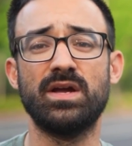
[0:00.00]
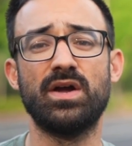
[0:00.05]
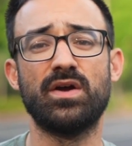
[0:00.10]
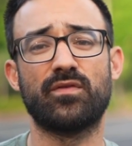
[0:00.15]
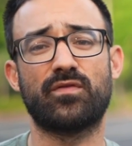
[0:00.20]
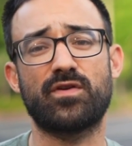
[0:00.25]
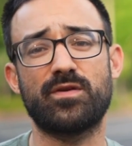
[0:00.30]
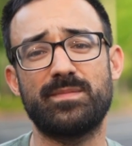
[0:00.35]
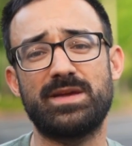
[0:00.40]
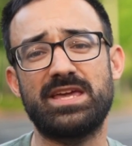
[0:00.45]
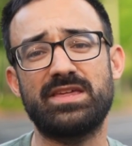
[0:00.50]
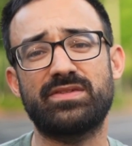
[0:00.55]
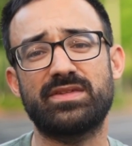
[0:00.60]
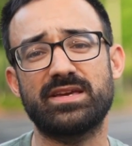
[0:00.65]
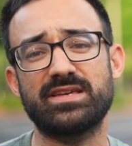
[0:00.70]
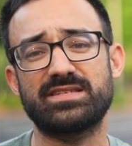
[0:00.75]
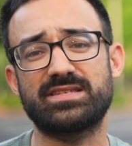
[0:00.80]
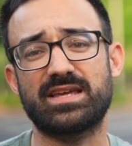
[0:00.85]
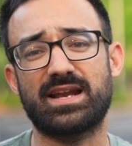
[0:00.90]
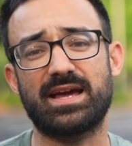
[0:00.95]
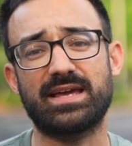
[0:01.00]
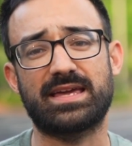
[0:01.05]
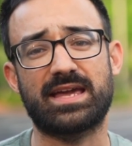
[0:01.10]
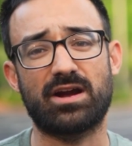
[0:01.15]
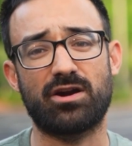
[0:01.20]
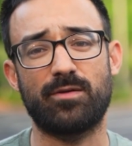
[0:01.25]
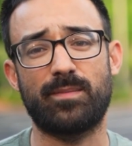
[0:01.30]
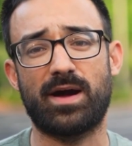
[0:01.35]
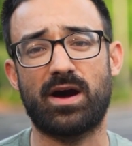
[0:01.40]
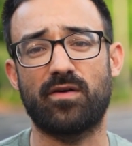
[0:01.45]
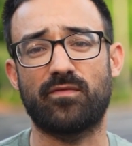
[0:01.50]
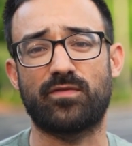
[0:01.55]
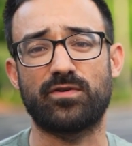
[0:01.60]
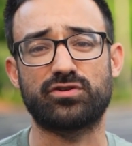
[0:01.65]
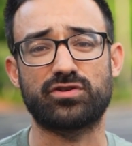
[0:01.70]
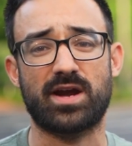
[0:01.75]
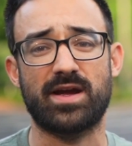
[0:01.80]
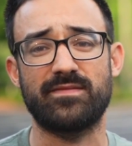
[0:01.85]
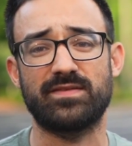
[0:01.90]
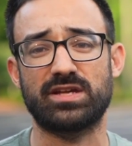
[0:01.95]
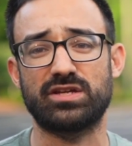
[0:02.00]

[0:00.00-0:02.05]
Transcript: For me, things that I care about for driving